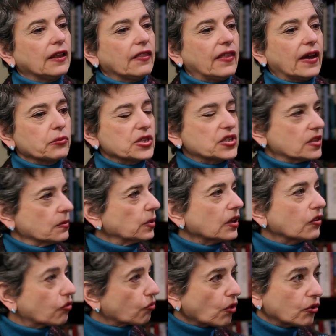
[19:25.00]
that was
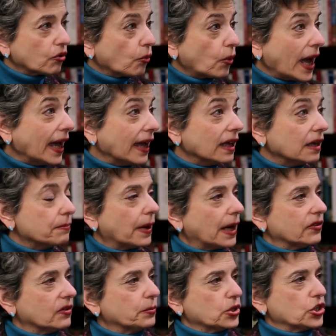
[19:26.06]
simply thrown away
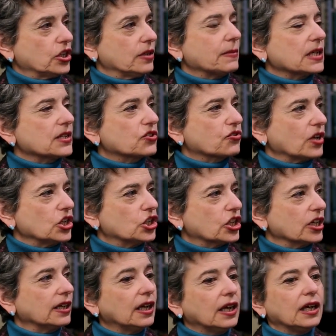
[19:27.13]
by the Bush
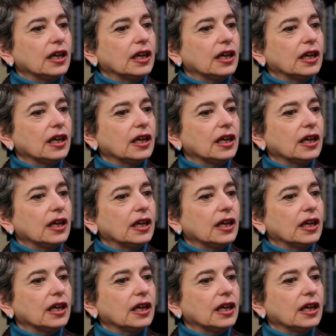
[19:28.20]
administration.